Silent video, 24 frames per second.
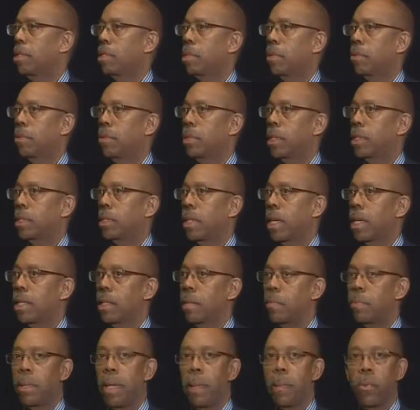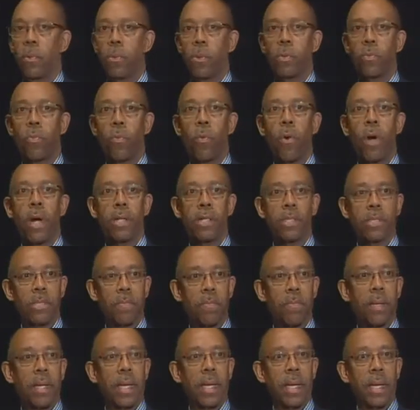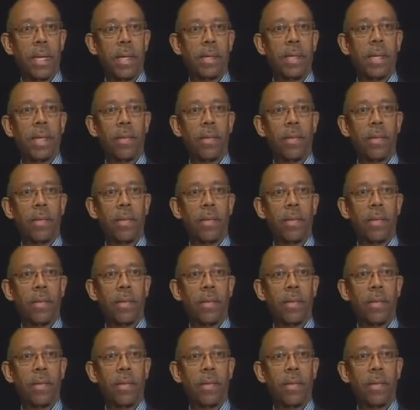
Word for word: that was exciting that people would want to be, that